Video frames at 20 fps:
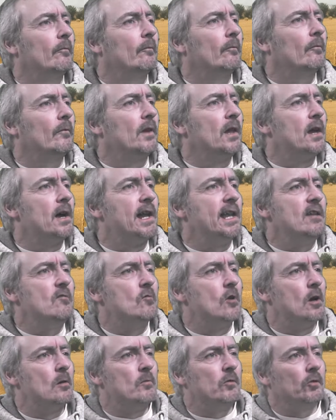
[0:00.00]
Yeah, any
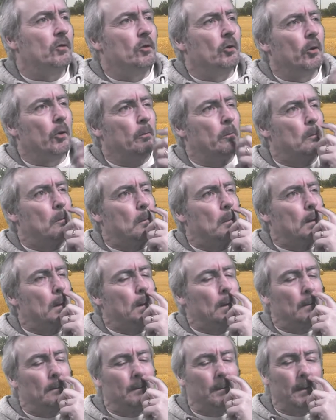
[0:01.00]
Roman's good.
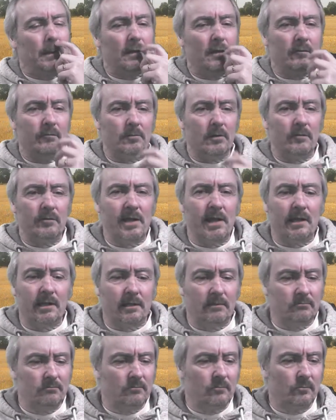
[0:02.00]
I've had
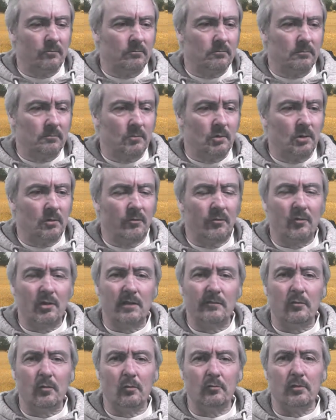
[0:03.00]
well 3 or
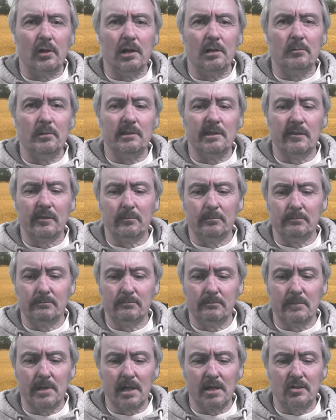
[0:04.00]
4 Roman, nothing
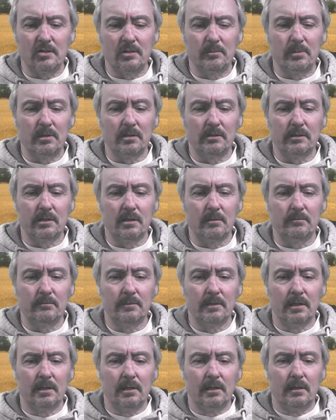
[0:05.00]
major, but
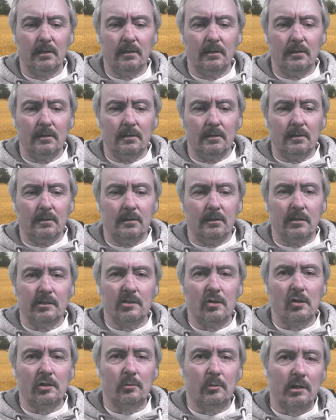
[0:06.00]
it's
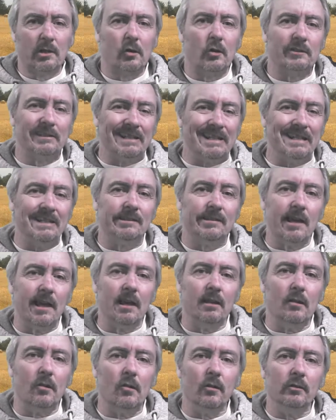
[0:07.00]
nice when they've got detail
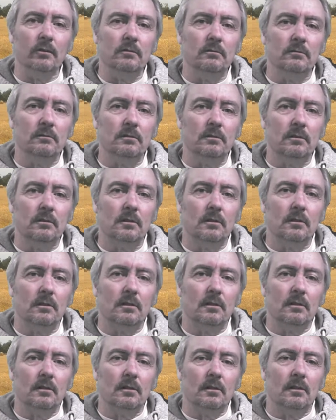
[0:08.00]
on,
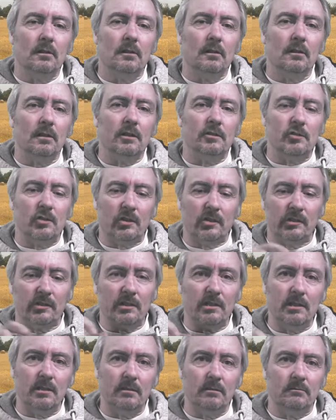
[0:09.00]
and you can
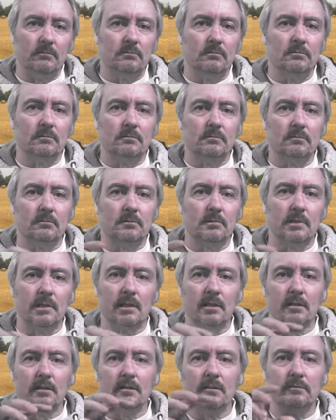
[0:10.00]
see, you
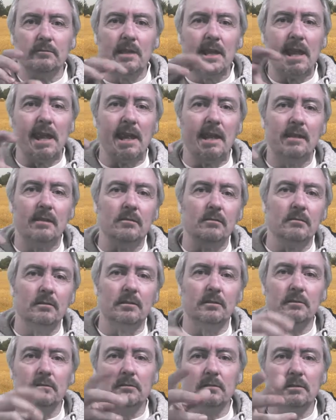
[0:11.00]
know, the head
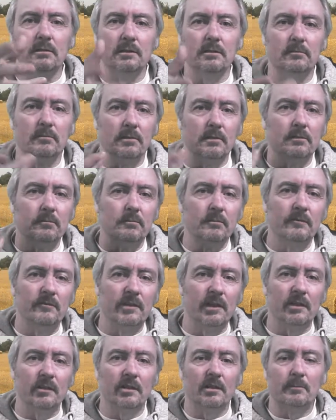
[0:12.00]
and the
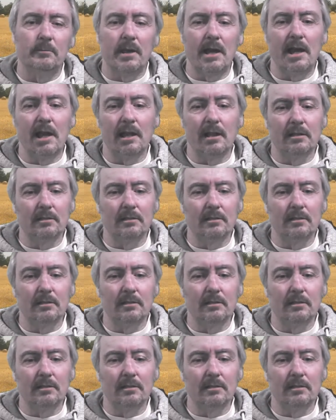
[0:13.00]
figures at the back.